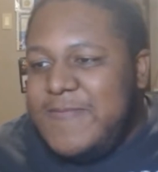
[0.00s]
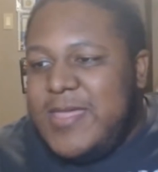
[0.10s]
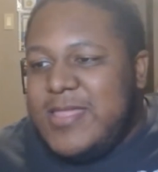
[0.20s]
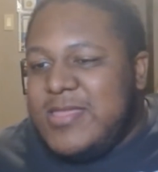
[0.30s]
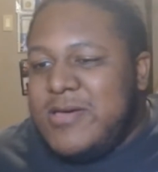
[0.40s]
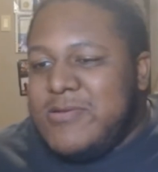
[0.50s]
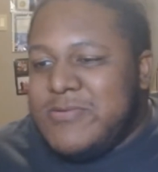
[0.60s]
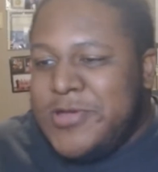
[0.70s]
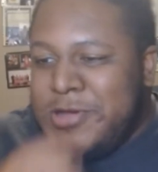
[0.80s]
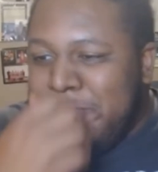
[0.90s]
thought that was
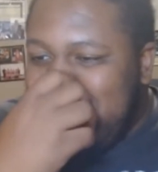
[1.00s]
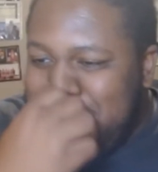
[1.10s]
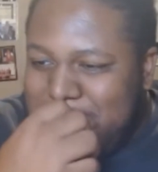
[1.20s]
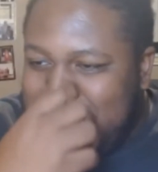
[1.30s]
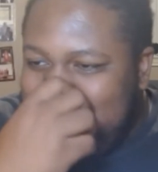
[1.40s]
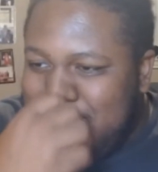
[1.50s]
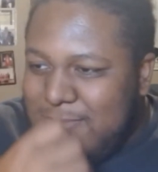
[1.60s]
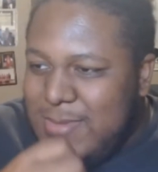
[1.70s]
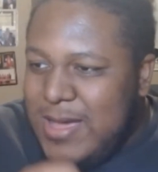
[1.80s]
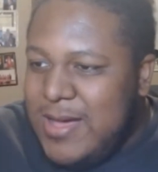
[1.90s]
weird.
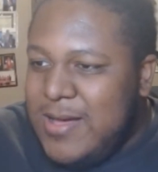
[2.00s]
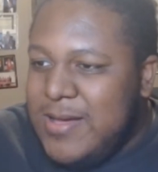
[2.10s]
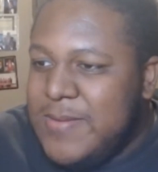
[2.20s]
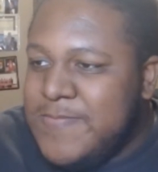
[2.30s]
But